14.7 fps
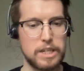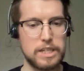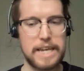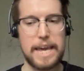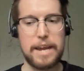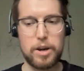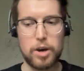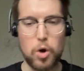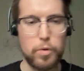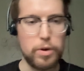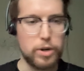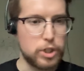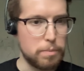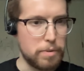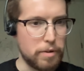take
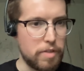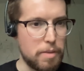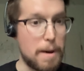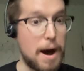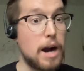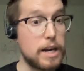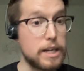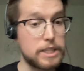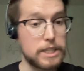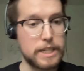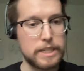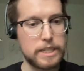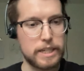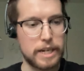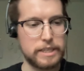ownership of the
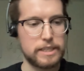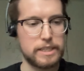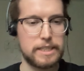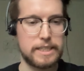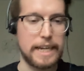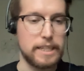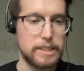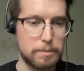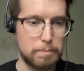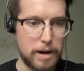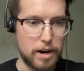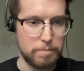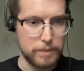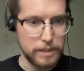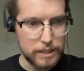marketing and the sales
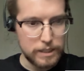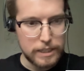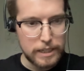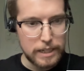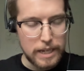department.